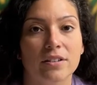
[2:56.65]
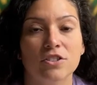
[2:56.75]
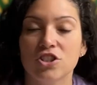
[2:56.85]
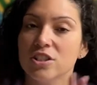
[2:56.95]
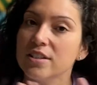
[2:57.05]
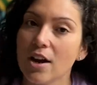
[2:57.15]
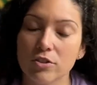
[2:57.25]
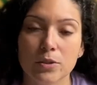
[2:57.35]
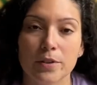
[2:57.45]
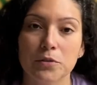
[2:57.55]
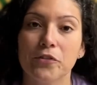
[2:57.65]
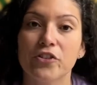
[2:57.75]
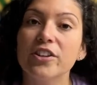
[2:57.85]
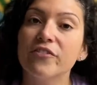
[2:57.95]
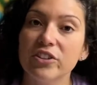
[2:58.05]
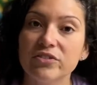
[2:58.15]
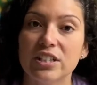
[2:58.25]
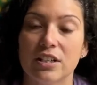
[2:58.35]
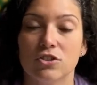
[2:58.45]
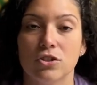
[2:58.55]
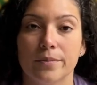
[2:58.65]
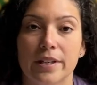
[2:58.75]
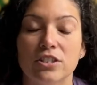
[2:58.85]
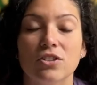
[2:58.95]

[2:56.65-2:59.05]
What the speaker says: just not responsible for the $1,500 a month.